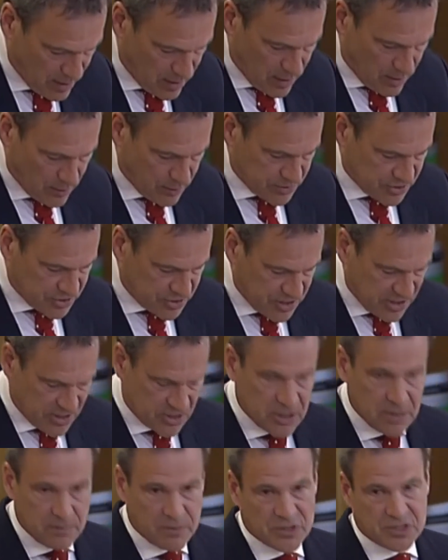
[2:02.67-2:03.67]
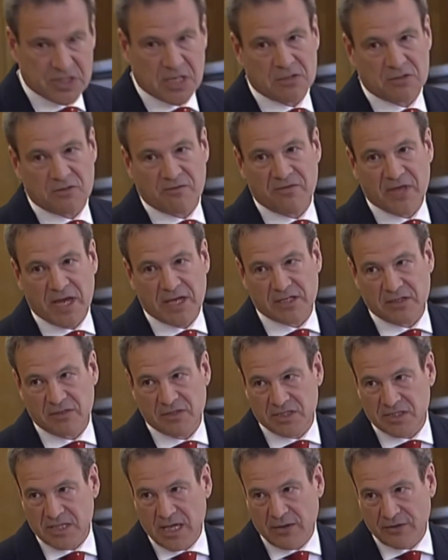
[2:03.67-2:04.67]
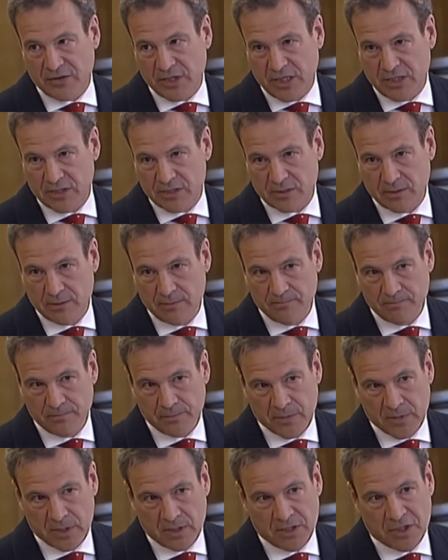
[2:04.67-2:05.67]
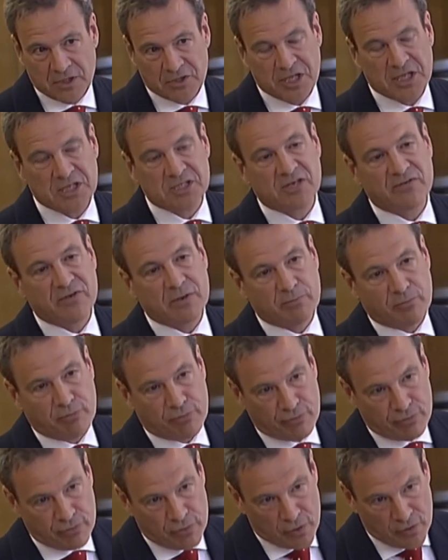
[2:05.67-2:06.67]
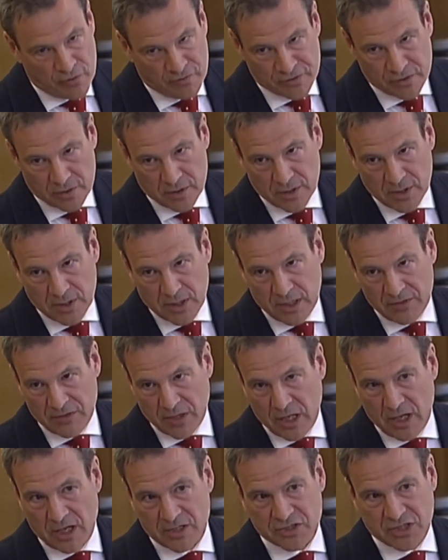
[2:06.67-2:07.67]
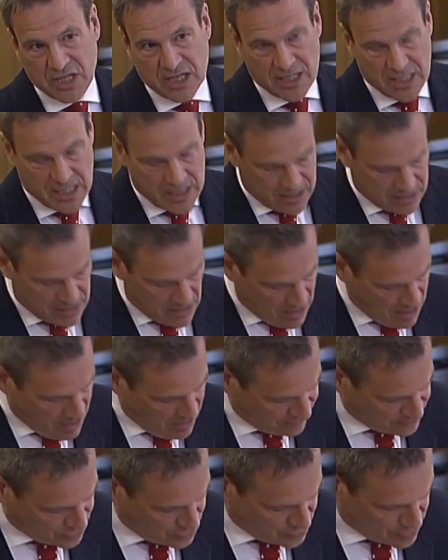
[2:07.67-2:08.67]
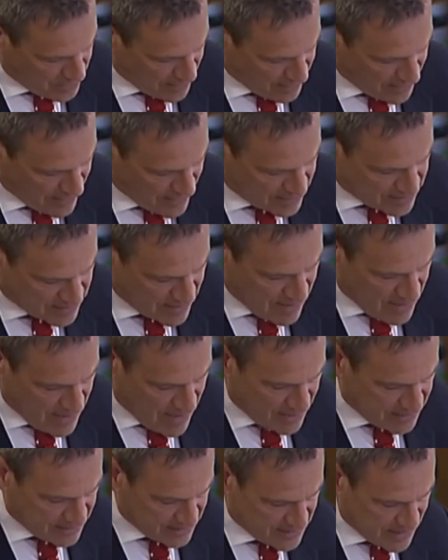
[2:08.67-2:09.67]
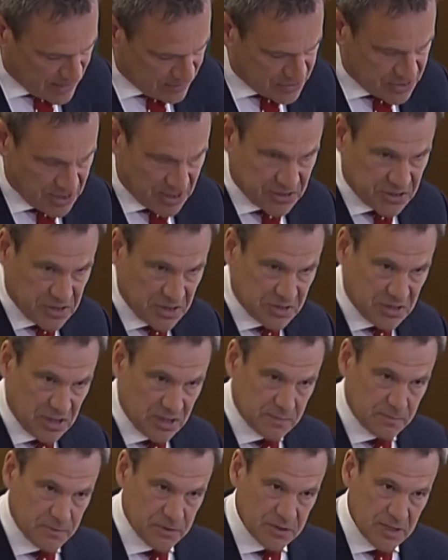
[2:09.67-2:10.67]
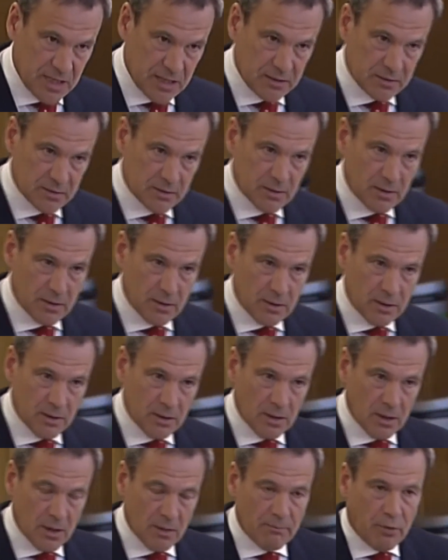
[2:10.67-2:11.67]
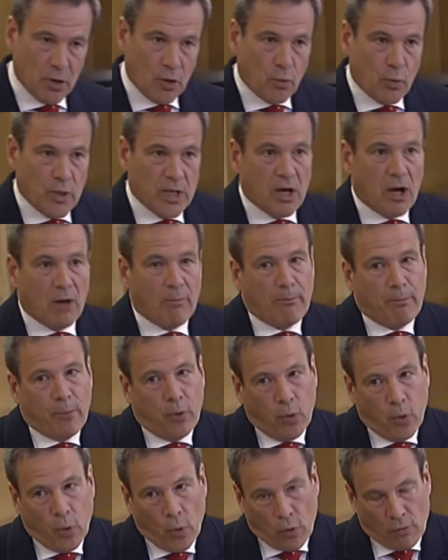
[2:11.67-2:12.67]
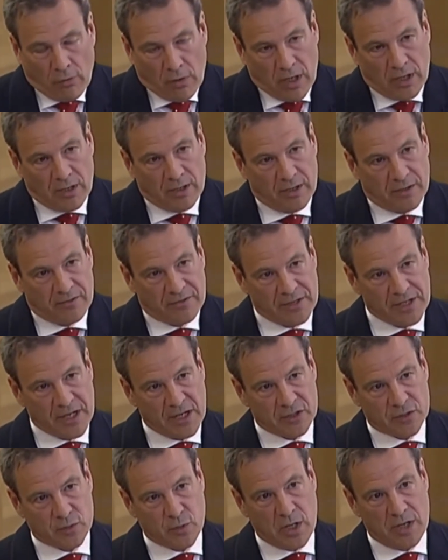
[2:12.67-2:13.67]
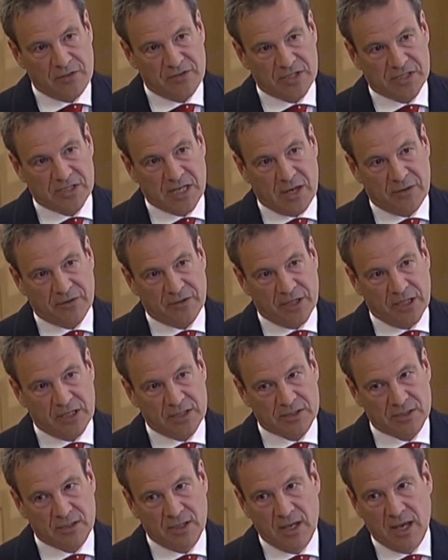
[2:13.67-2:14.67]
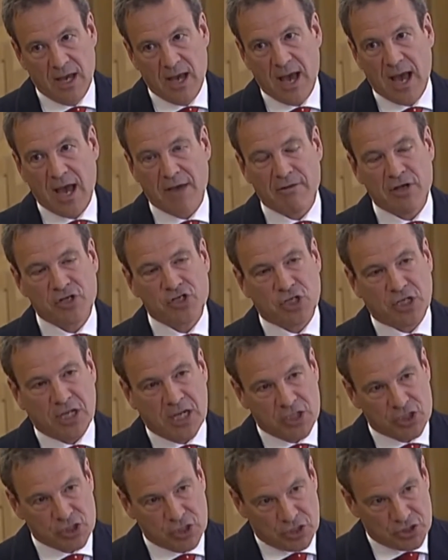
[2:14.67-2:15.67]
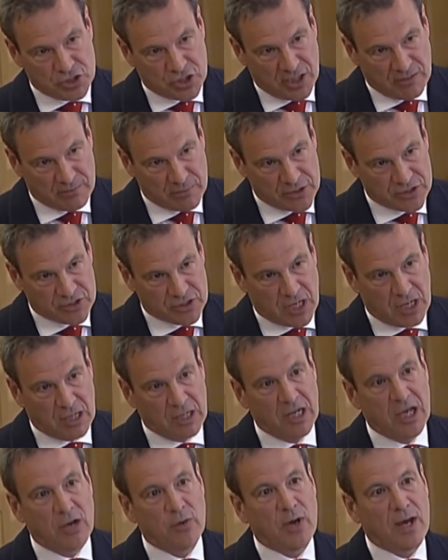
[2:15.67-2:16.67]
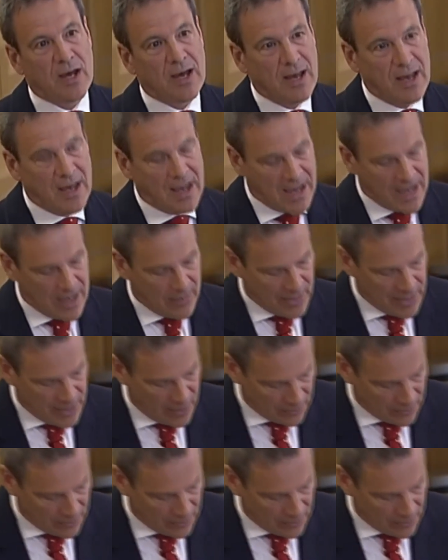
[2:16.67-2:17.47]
was 60% of that in the southeast. Things have improved in the last decade and a half, 2 decades, and it's now 66%. But we are poorer than elsewhere in the southeast. Our educational achievements are lower, our health